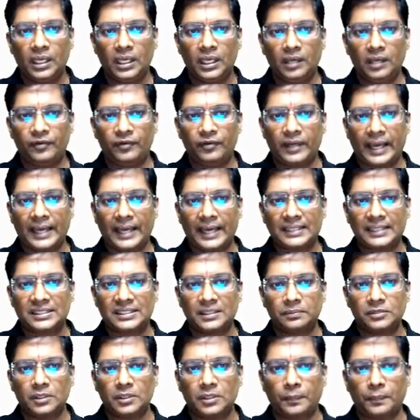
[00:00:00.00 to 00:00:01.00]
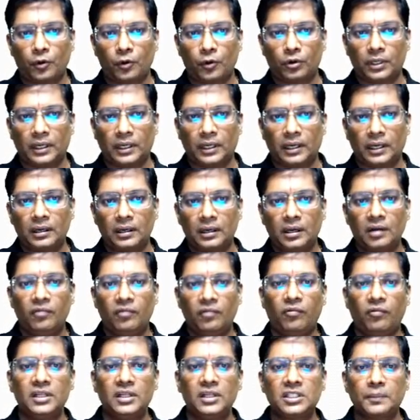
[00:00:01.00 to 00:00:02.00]
if it accepts the proton,
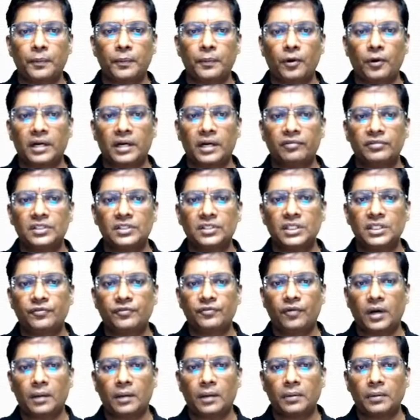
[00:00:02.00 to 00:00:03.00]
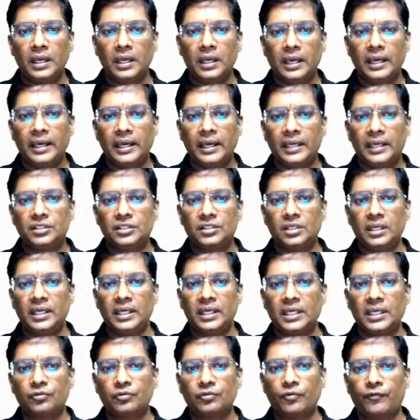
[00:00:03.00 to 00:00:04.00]
what is the product which is formed?
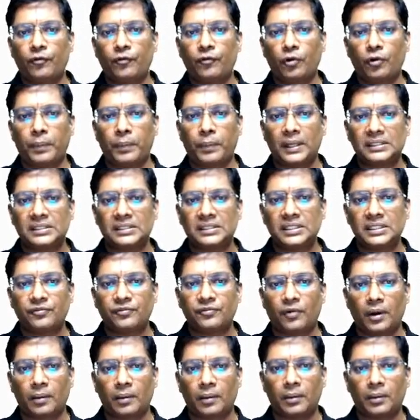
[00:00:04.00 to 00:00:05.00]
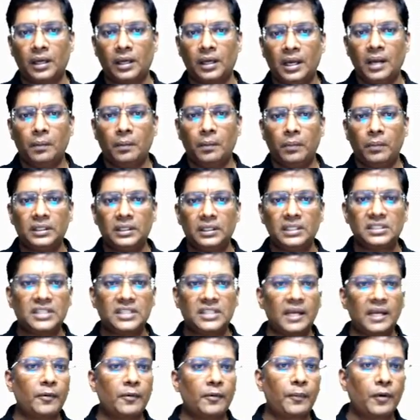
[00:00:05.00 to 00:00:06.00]
H3SO4 plus is formed. But this
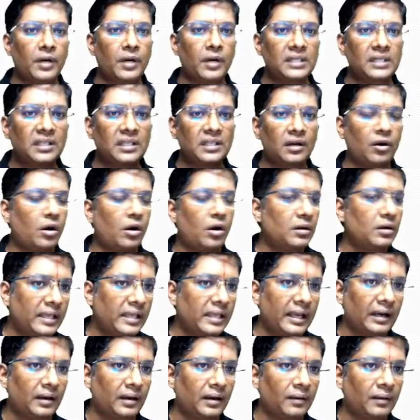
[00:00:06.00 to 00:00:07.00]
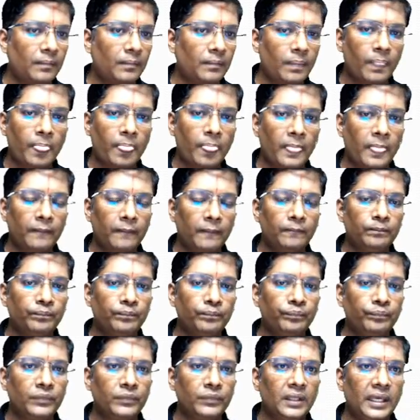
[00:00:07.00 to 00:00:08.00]
type of products are not there.
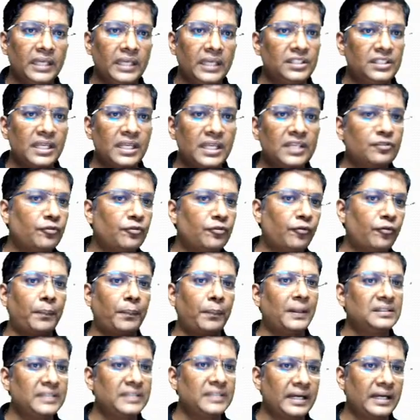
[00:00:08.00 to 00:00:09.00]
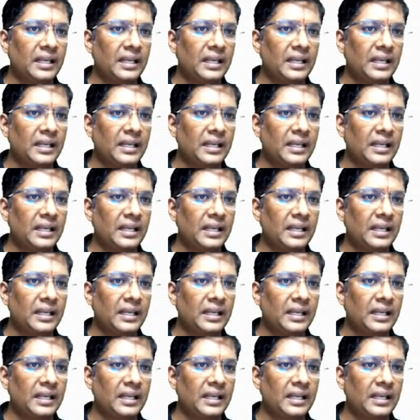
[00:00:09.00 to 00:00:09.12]
H3SO4 plus